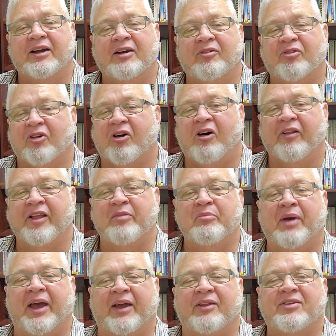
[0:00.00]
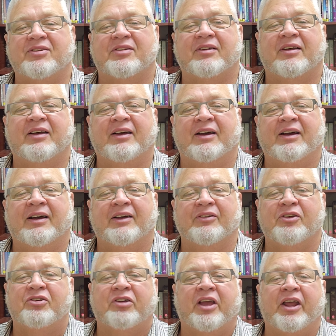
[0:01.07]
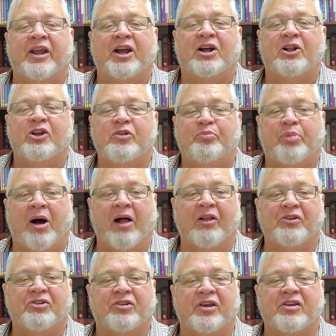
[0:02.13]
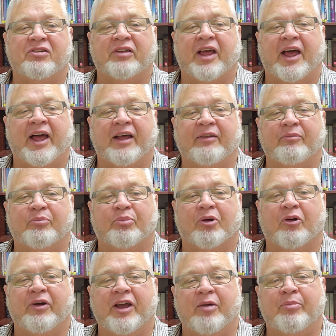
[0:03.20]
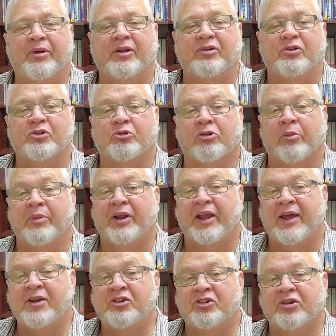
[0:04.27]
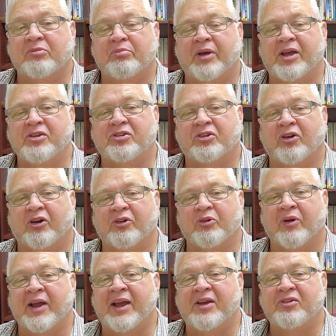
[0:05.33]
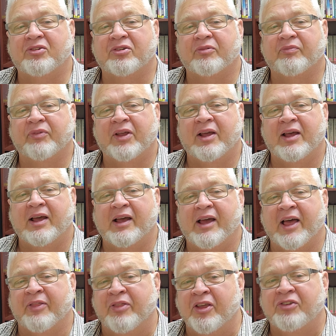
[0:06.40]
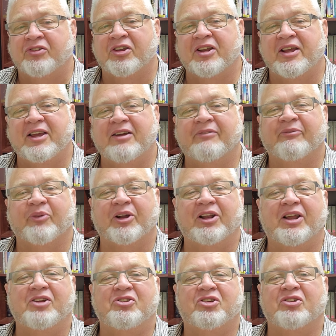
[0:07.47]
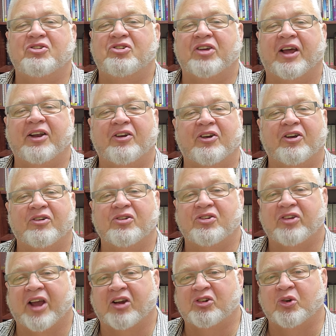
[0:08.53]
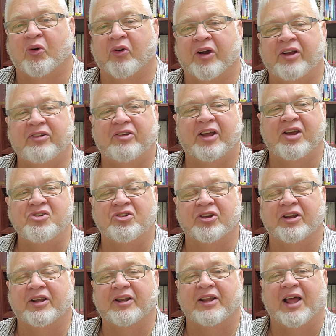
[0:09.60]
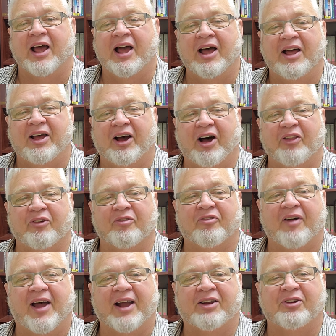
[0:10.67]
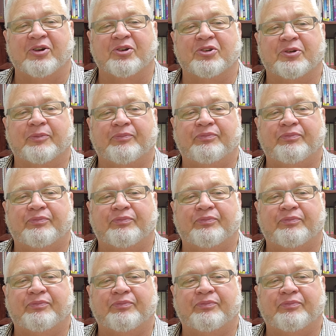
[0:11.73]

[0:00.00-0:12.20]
for all inmates. This can include policies that prohibit discrimination based on race, ethnicity, religion, gender, sexual orientation, and other factors.